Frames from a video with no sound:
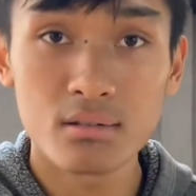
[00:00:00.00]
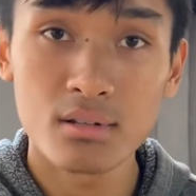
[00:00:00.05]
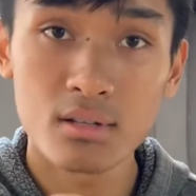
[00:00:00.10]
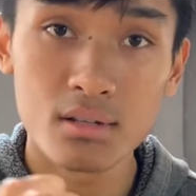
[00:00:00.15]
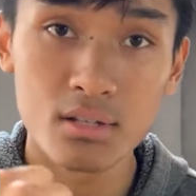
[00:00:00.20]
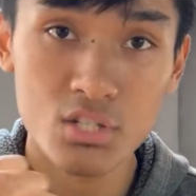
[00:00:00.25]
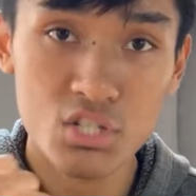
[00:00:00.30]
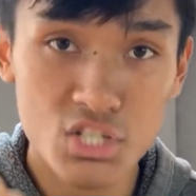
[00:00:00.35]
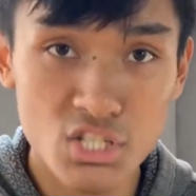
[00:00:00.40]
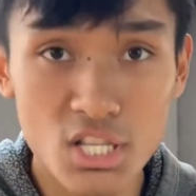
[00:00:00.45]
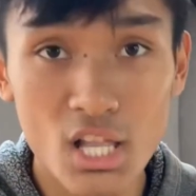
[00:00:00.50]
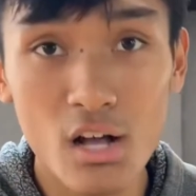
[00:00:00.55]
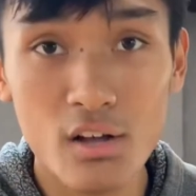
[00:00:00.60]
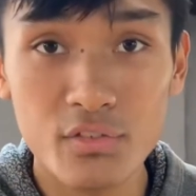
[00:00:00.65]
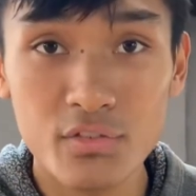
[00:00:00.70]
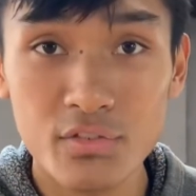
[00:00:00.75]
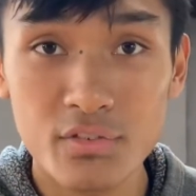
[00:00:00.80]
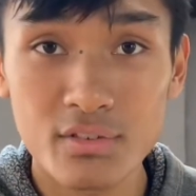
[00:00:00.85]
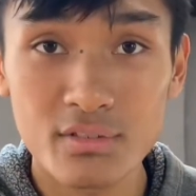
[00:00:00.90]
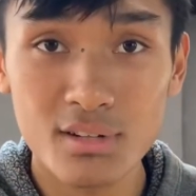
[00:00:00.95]
stuff,
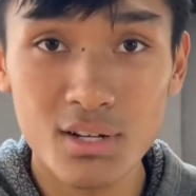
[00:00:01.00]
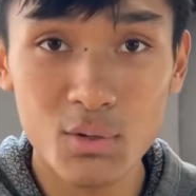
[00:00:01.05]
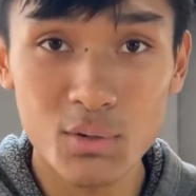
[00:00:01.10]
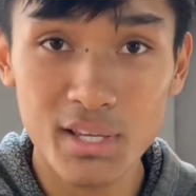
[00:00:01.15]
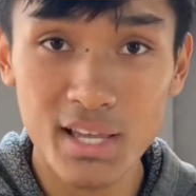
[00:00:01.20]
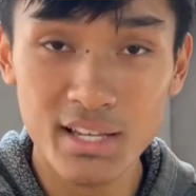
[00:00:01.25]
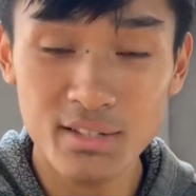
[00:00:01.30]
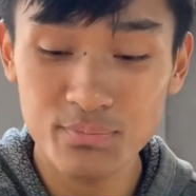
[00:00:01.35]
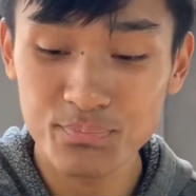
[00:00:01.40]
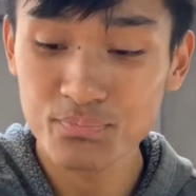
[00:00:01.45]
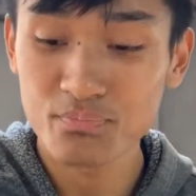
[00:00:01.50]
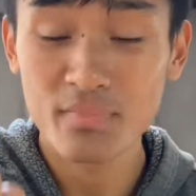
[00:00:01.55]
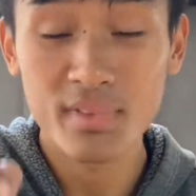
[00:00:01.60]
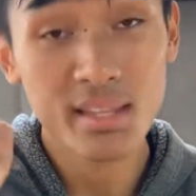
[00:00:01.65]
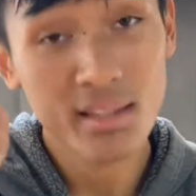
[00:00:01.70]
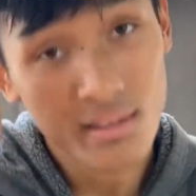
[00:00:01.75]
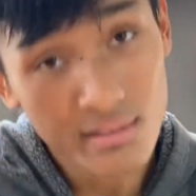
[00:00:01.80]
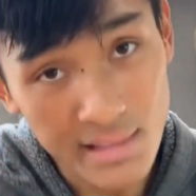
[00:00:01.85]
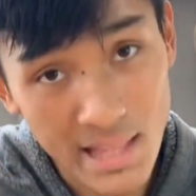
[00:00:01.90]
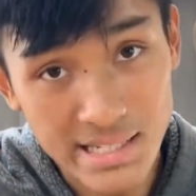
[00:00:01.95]
okay?
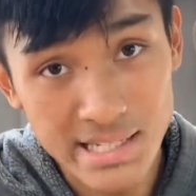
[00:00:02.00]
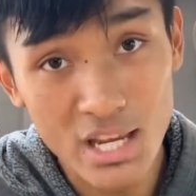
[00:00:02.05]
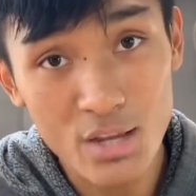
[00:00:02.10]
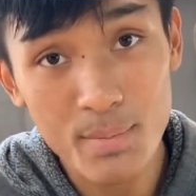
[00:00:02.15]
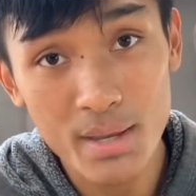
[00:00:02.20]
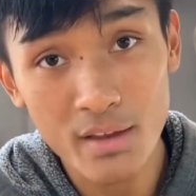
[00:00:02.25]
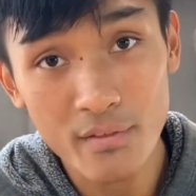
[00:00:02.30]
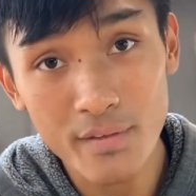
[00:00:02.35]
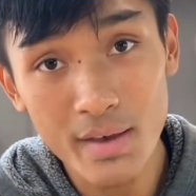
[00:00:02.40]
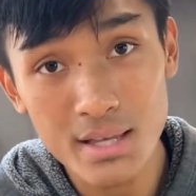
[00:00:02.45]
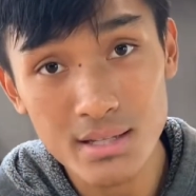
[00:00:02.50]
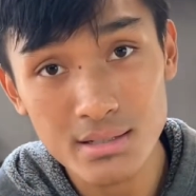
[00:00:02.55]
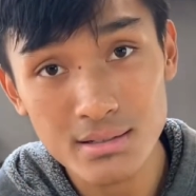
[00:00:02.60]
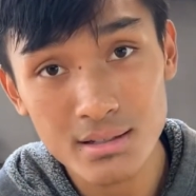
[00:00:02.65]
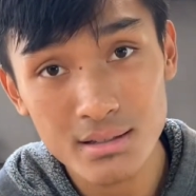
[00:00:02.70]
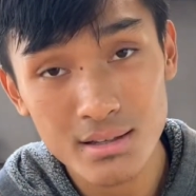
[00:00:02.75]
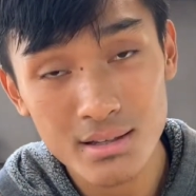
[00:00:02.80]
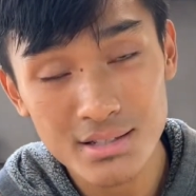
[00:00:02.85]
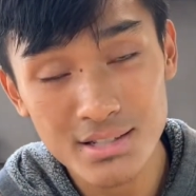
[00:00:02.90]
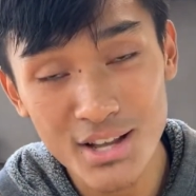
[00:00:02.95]
That's how you make a fist.
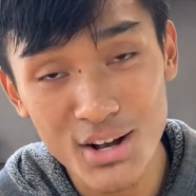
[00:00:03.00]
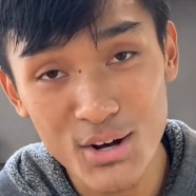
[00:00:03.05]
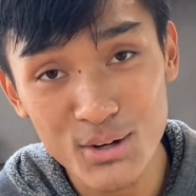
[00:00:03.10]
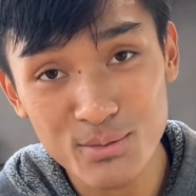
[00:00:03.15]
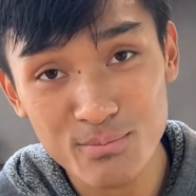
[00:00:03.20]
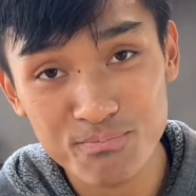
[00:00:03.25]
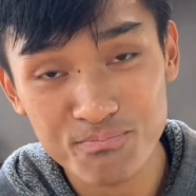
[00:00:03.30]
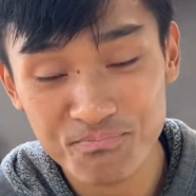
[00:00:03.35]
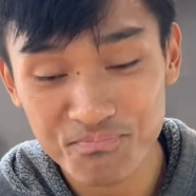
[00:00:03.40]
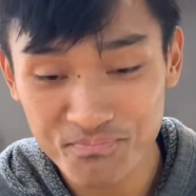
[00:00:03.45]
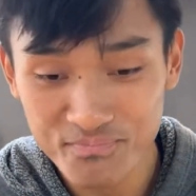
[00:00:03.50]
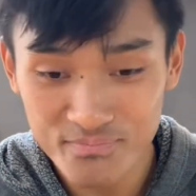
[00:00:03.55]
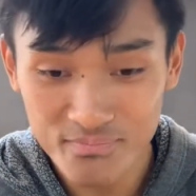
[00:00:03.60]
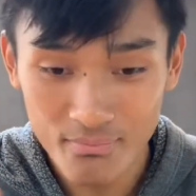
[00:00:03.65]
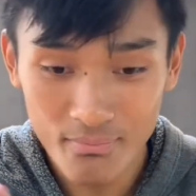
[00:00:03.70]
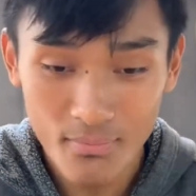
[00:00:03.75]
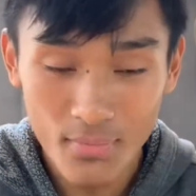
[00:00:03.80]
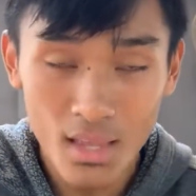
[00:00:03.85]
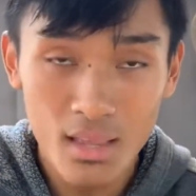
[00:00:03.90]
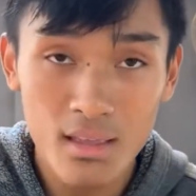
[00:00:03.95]
So
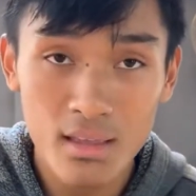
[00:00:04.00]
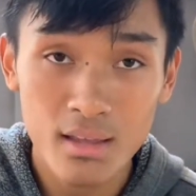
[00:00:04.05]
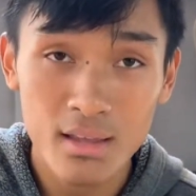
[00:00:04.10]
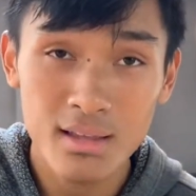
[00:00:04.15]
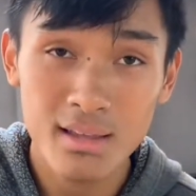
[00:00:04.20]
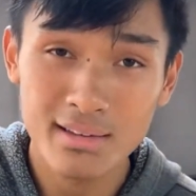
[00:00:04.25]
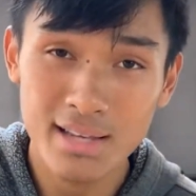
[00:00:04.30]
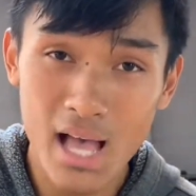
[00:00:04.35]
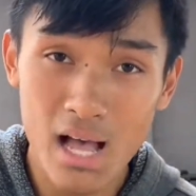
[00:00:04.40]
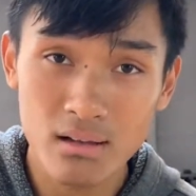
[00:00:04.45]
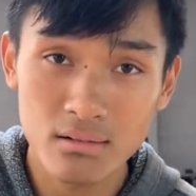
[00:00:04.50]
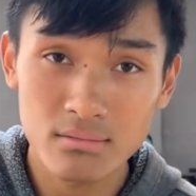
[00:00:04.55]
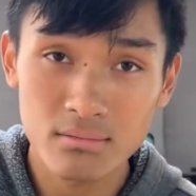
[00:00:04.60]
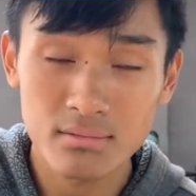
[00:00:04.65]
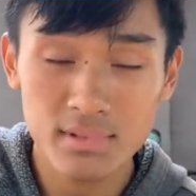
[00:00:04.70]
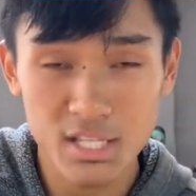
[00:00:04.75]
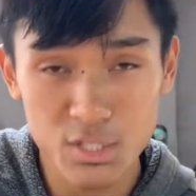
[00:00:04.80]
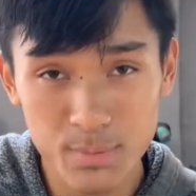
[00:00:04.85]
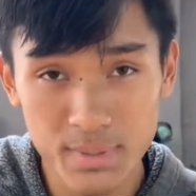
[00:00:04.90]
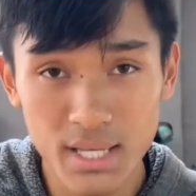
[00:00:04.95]
now,
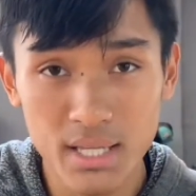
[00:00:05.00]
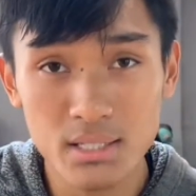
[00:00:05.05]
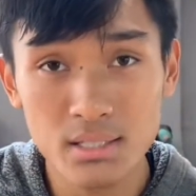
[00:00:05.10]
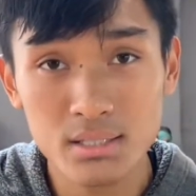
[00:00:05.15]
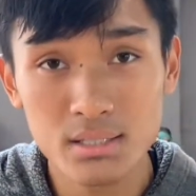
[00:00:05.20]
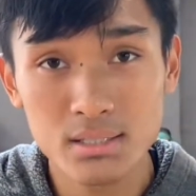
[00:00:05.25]
let's begin.